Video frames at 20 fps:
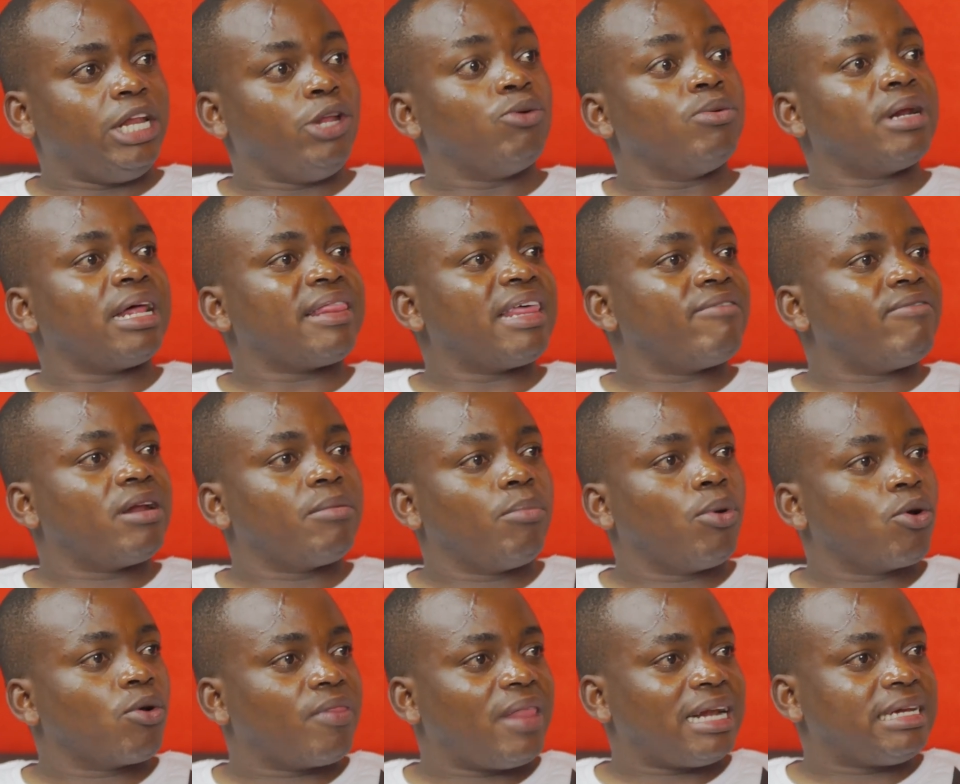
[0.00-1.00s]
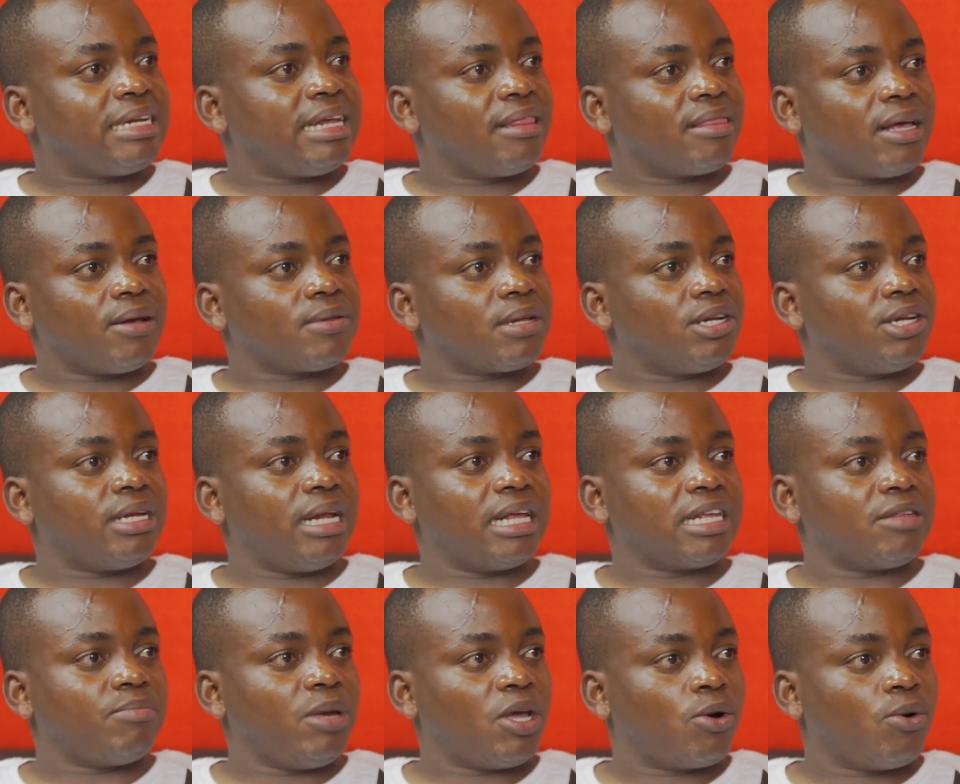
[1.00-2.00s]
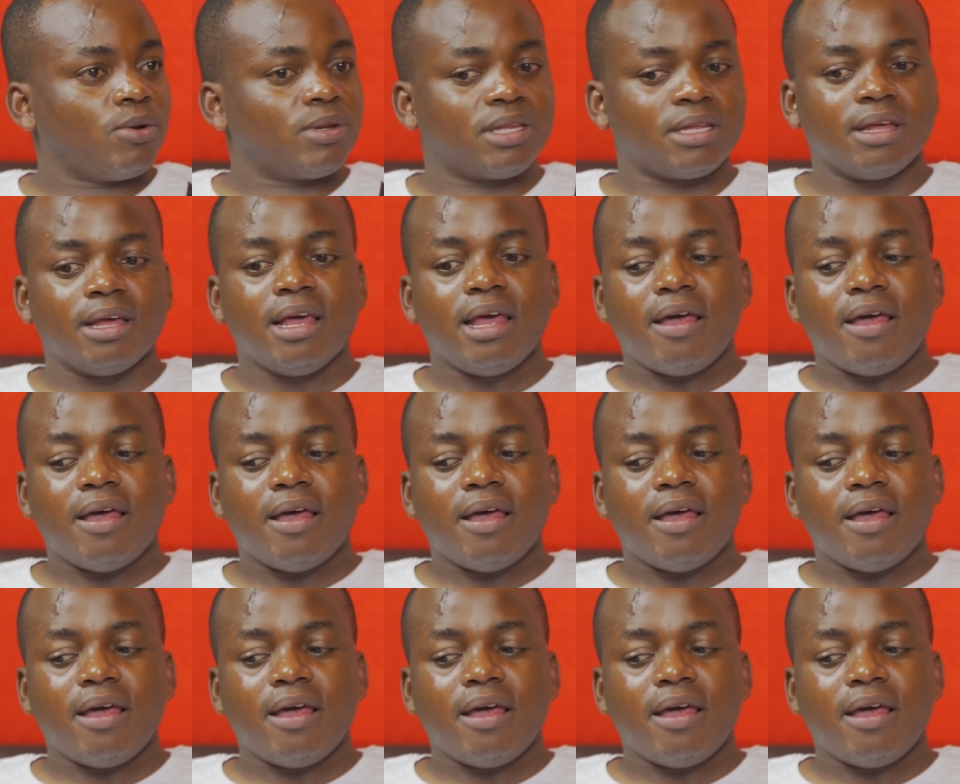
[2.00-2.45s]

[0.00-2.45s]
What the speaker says: You'd rather even borrow that 10,000 shillings because